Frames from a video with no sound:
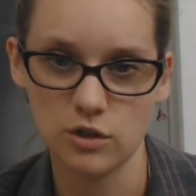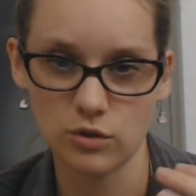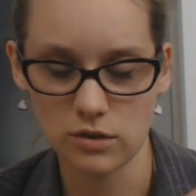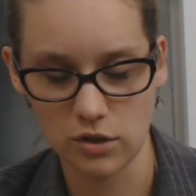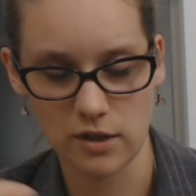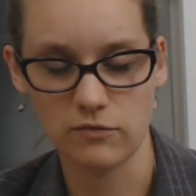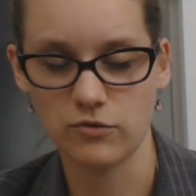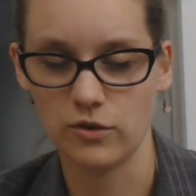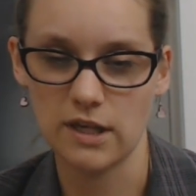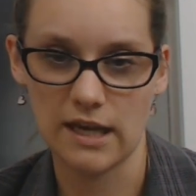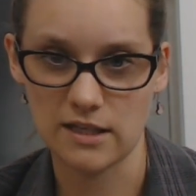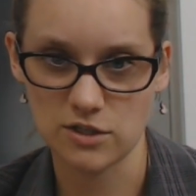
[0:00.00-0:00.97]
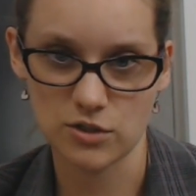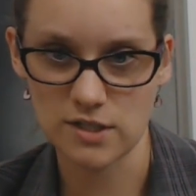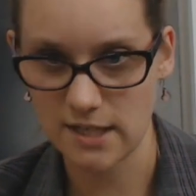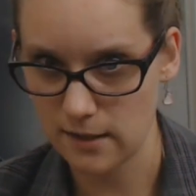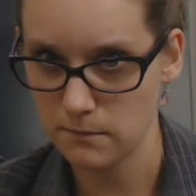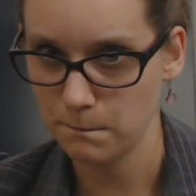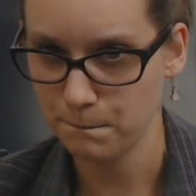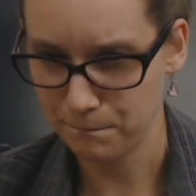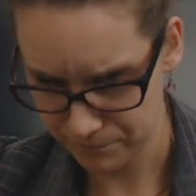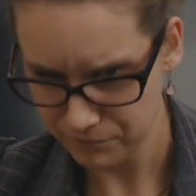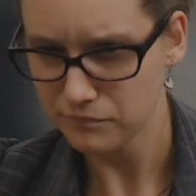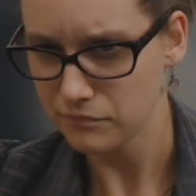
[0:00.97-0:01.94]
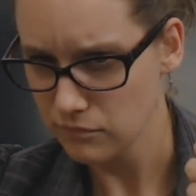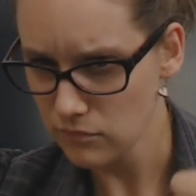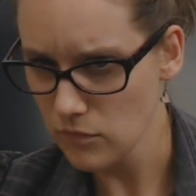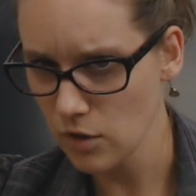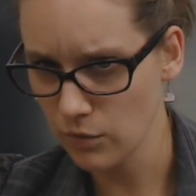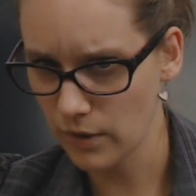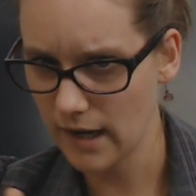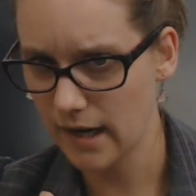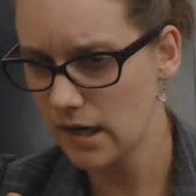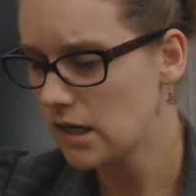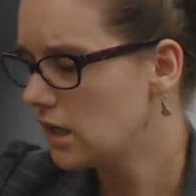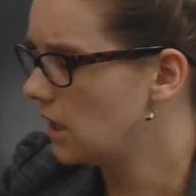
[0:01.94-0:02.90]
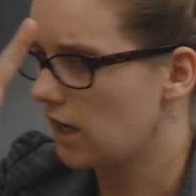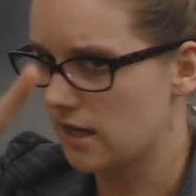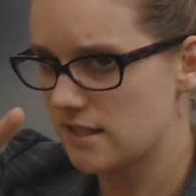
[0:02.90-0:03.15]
you're looking for the answers in. Okay.